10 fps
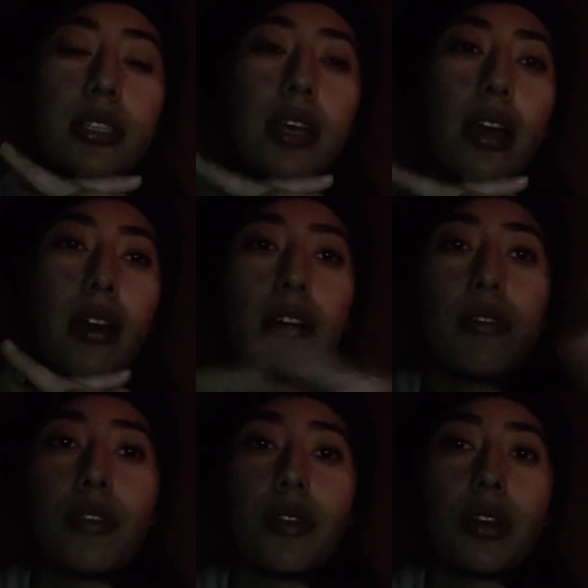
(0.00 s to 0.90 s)
I have
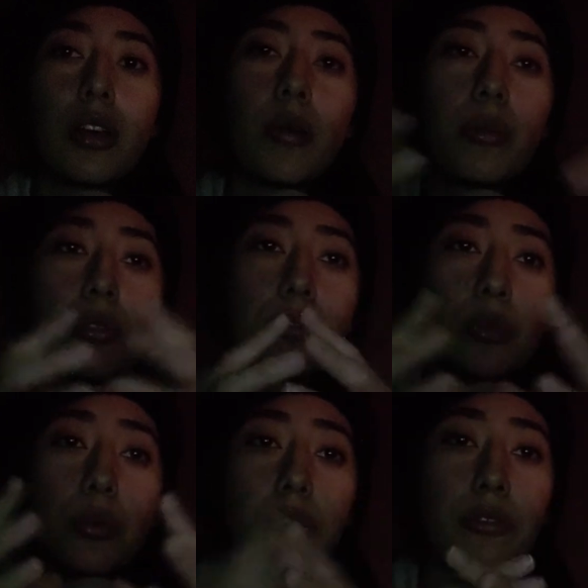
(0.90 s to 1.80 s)
a couple of
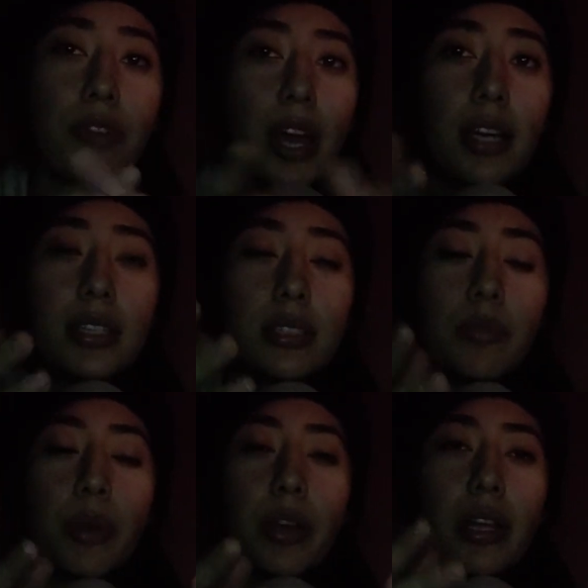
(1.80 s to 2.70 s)
cool facts,
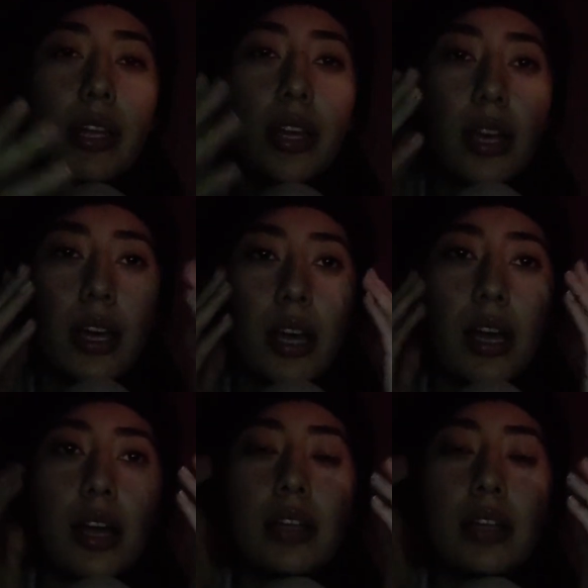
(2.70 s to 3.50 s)
but I